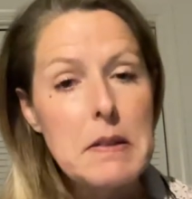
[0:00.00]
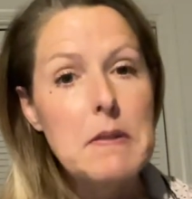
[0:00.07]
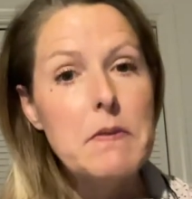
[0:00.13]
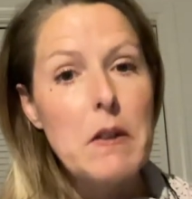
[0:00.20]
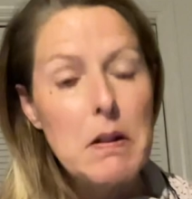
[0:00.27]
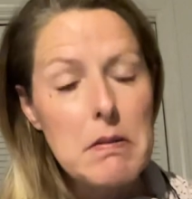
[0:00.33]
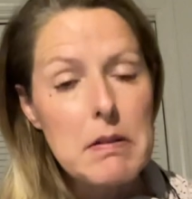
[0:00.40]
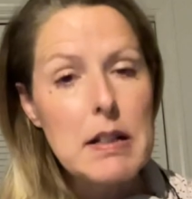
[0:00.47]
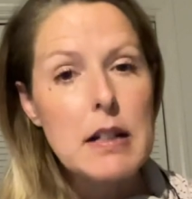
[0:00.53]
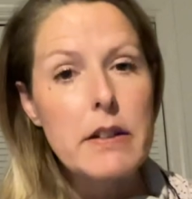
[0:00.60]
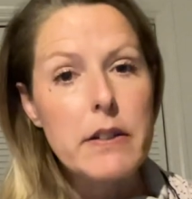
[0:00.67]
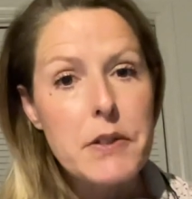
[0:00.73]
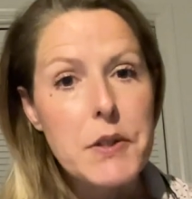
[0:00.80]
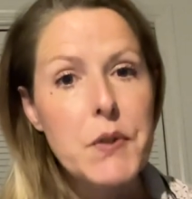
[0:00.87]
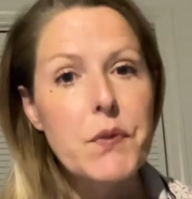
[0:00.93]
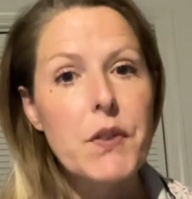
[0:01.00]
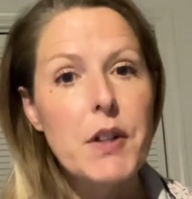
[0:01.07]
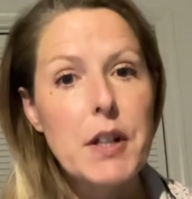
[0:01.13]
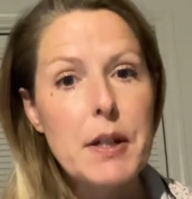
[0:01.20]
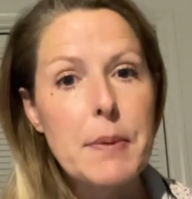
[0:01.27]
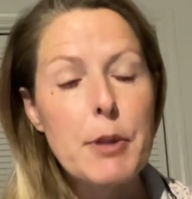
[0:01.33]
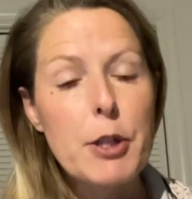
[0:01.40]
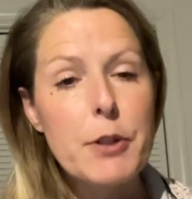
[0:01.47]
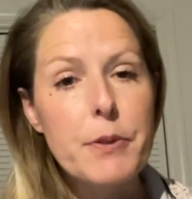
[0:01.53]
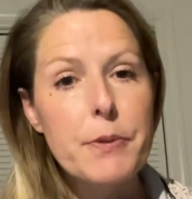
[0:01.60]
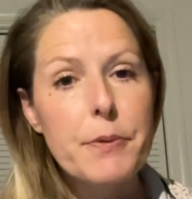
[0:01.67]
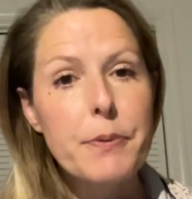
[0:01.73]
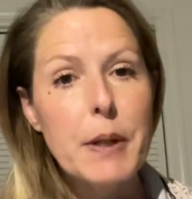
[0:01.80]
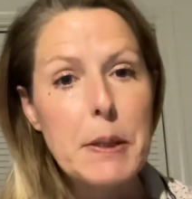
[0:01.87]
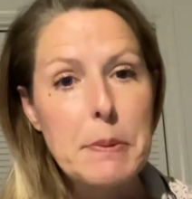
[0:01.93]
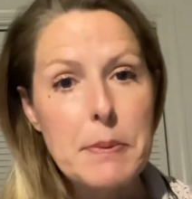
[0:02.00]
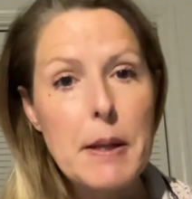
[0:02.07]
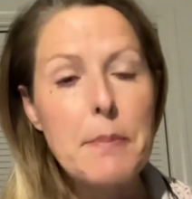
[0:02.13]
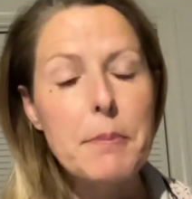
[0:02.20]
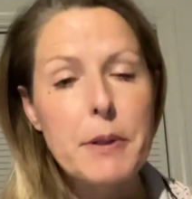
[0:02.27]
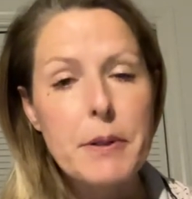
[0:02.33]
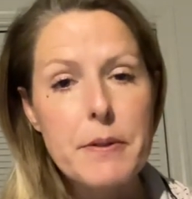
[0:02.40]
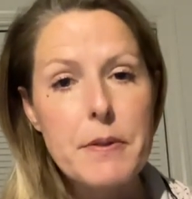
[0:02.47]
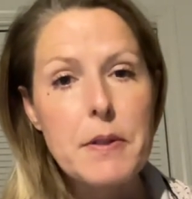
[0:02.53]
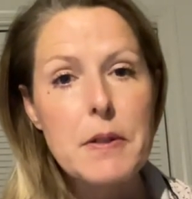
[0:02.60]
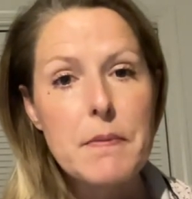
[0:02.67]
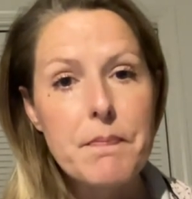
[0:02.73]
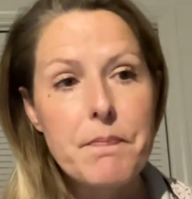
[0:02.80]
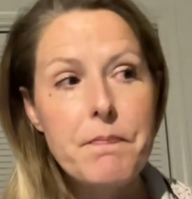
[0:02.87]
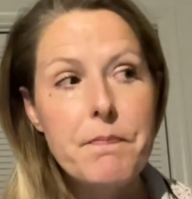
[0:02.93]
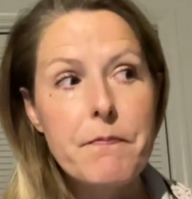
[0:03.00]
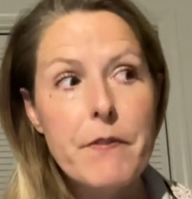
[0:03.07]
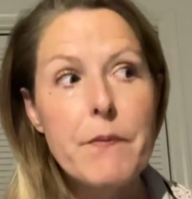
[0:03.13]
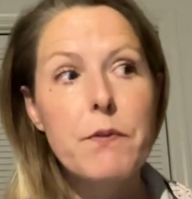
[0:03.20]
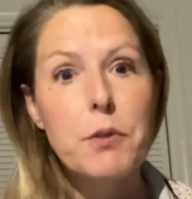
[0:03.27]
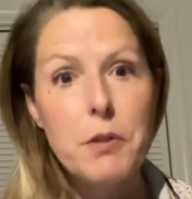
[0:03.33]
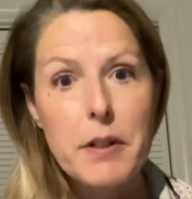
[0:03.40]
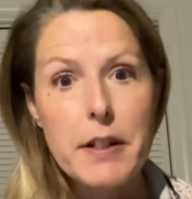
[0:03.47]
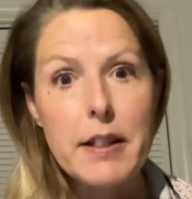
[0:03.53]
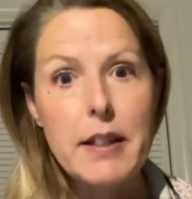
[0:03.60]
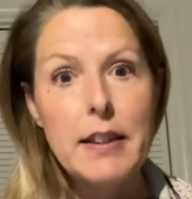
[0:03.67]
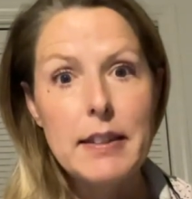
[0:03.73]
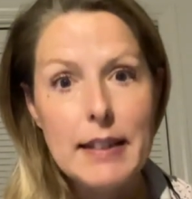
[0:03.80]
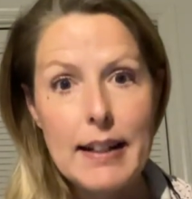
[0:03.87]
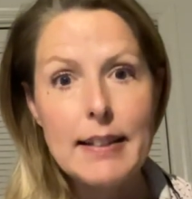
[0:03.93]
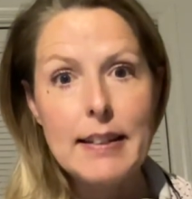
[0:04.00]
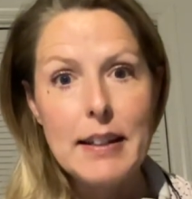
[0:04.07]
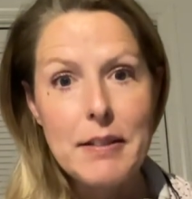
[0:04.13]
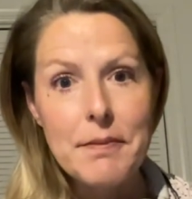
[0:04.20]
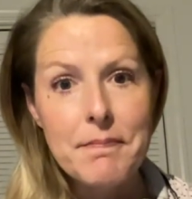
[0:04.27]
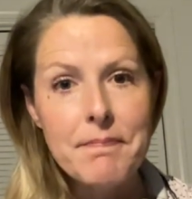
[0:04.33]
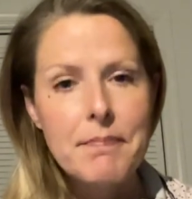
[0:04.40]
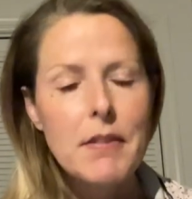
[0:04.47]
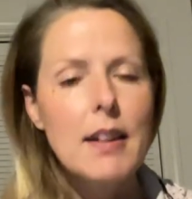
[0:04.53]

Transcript: phone calls from random numbers from Florida lately,